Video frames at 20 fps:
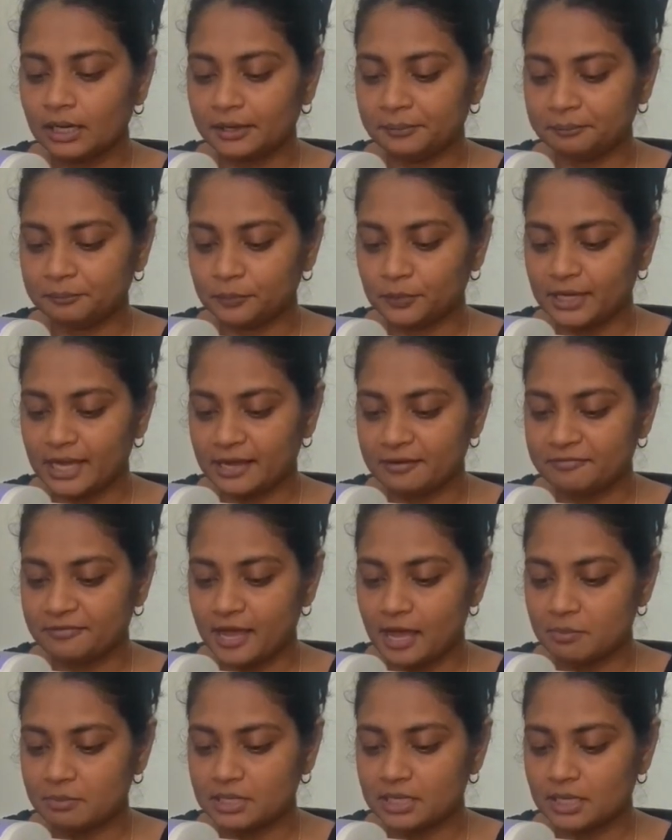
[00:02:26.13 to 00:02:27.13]
We had
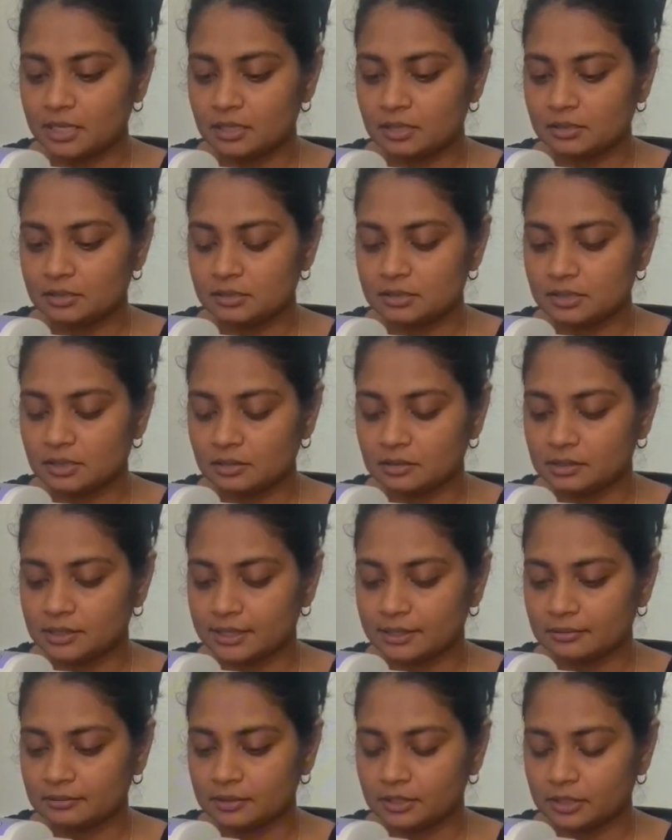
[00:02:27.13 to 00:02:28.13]
family in, so like,
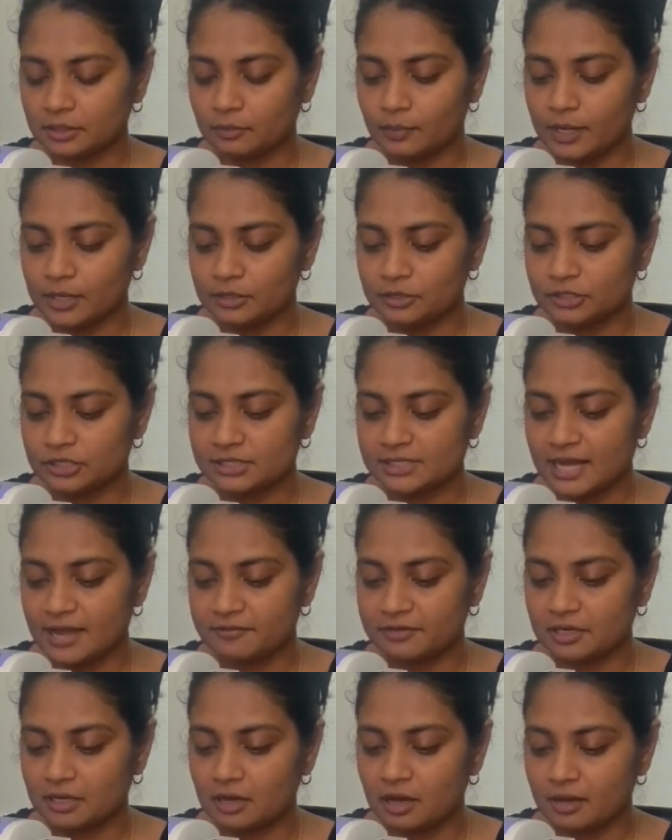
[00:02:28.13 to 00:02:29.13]
you know, while you're just having
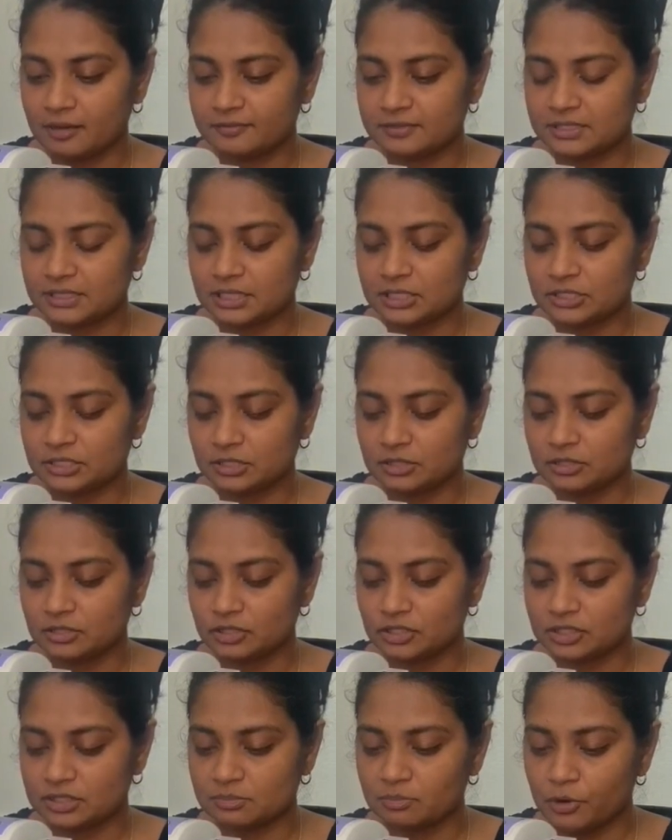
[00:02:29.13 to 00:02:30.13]
a conversation, you
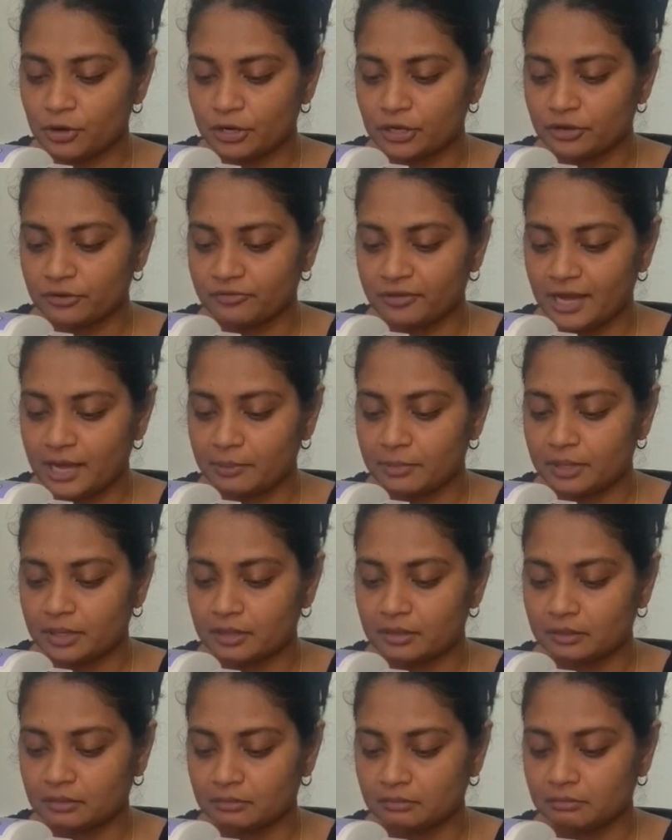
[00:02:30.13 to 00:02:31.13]
just mark your fabric
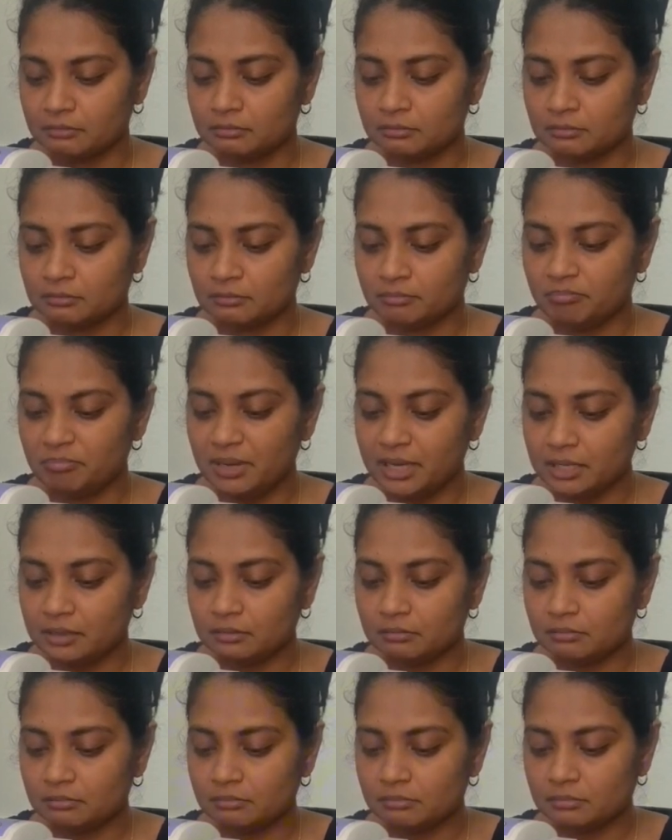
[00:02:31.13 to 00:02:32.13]
and pin.
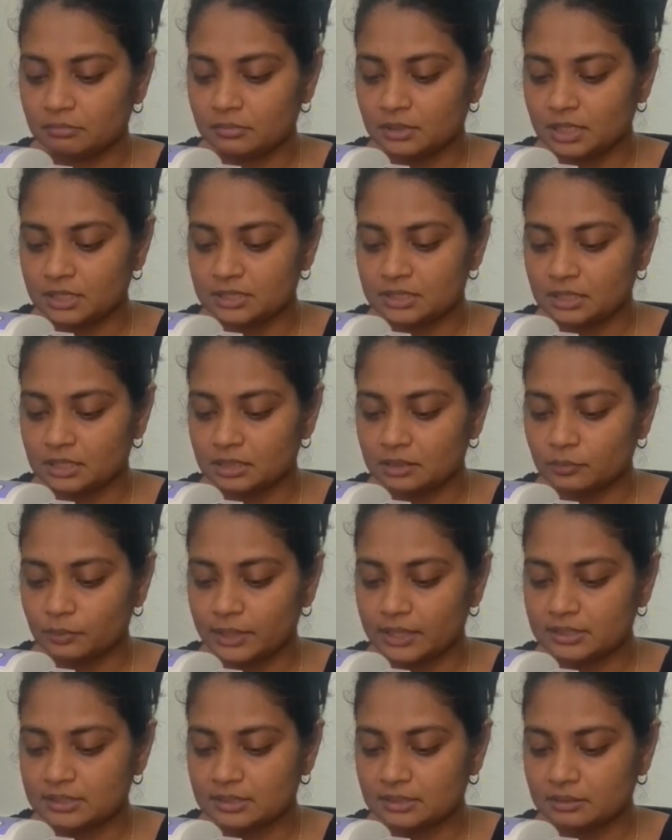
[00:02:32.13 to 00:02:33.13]
It's a good way
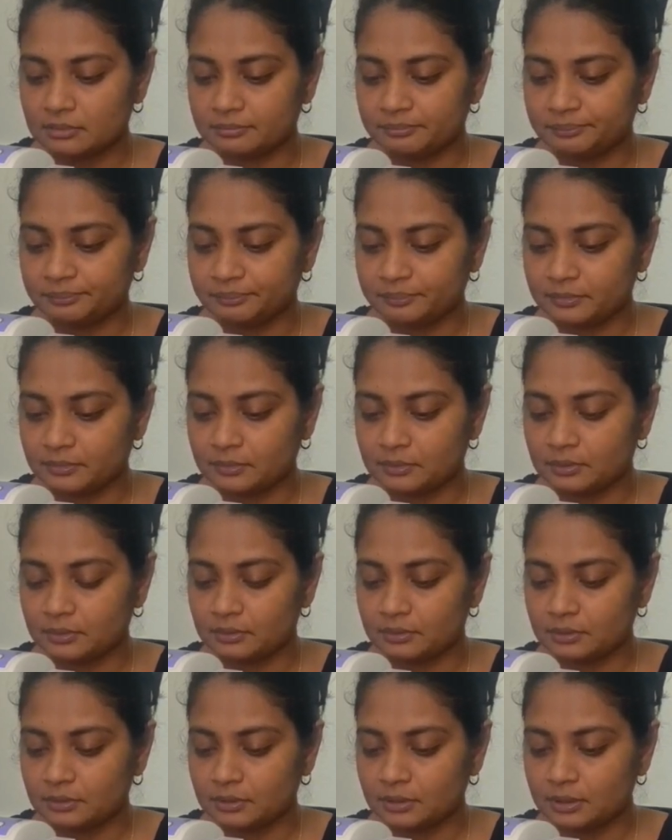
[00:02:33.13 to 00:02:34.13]
to
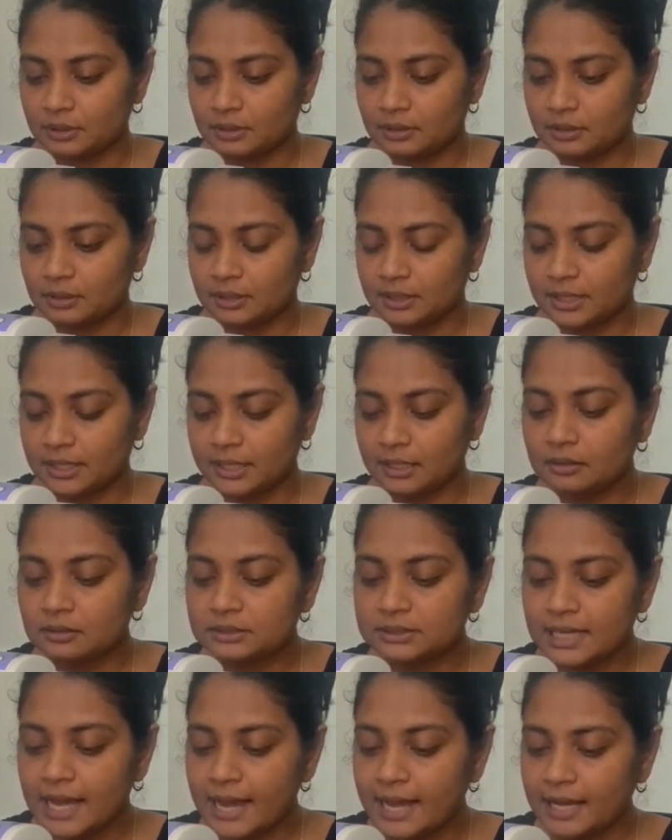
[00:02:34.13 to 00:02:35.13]
kill
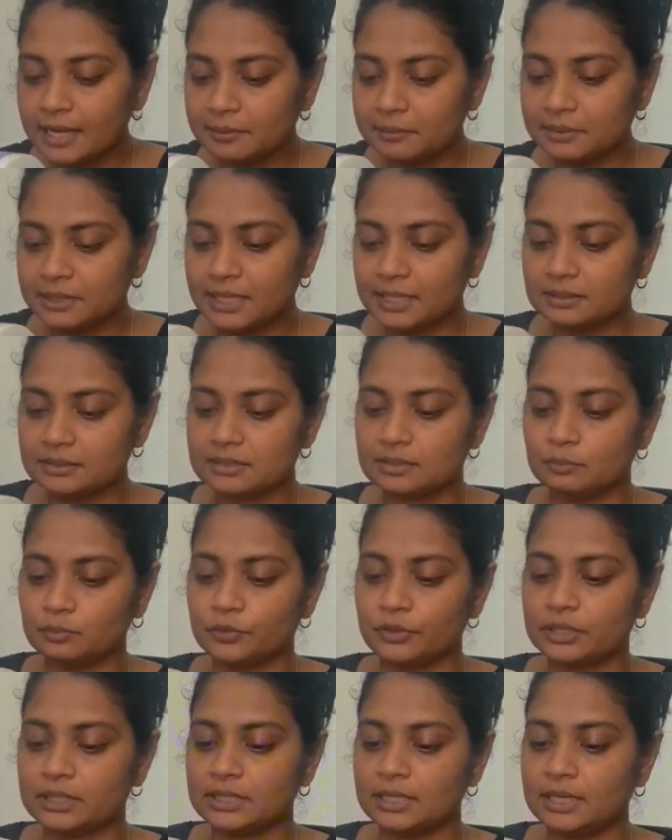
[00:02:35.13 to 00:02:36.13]
time, get some
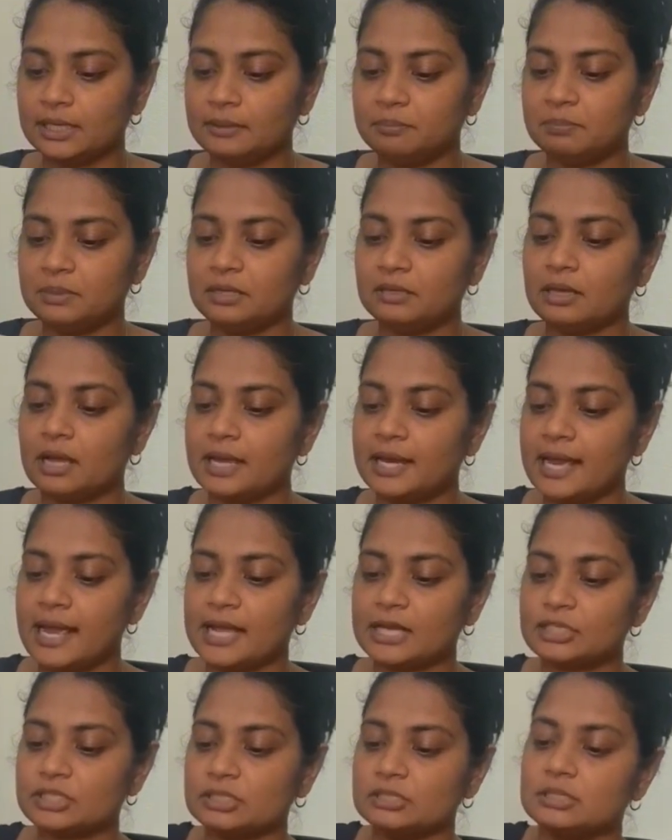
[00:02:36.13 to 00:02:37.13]
work done, but not
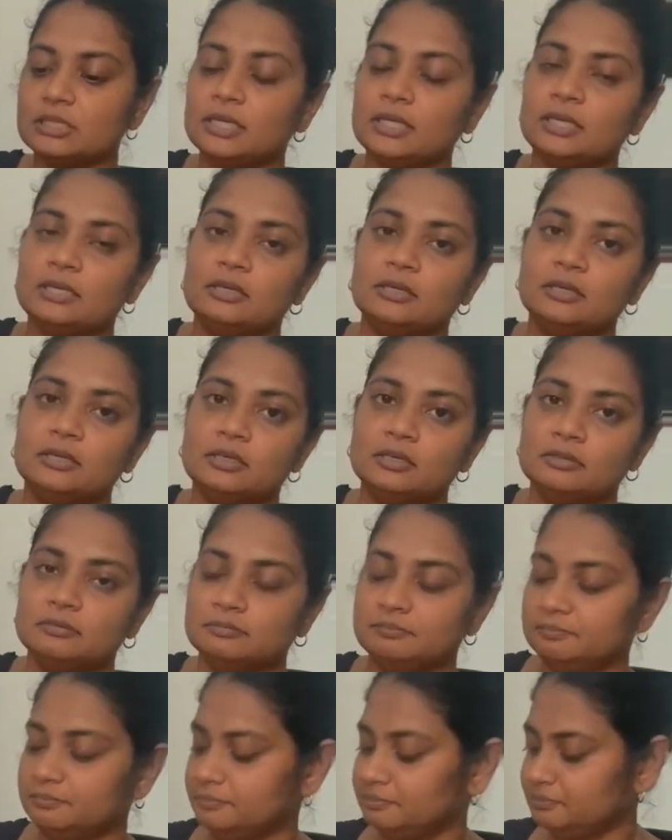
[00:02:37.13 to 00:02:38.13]
actually, you know,
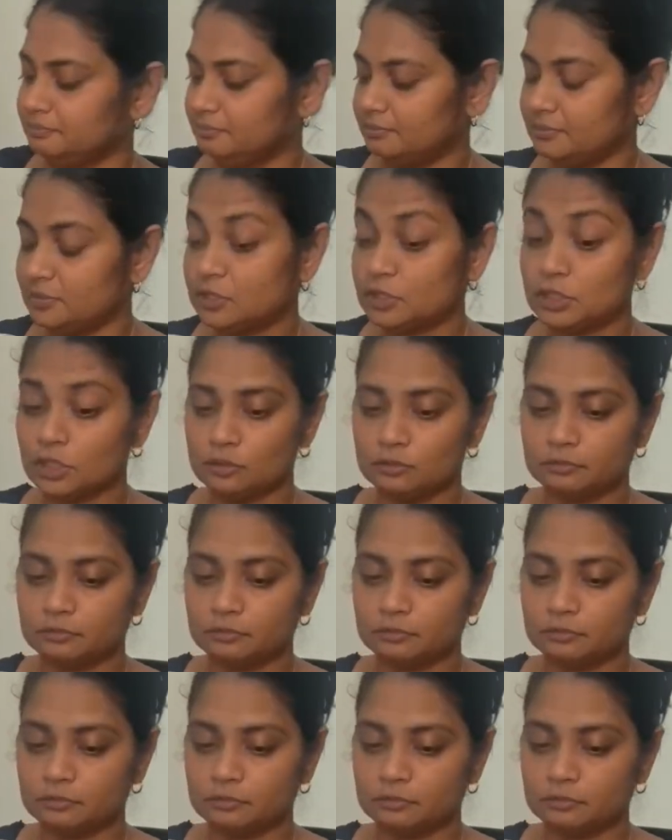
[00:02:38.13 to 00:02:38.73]
sew.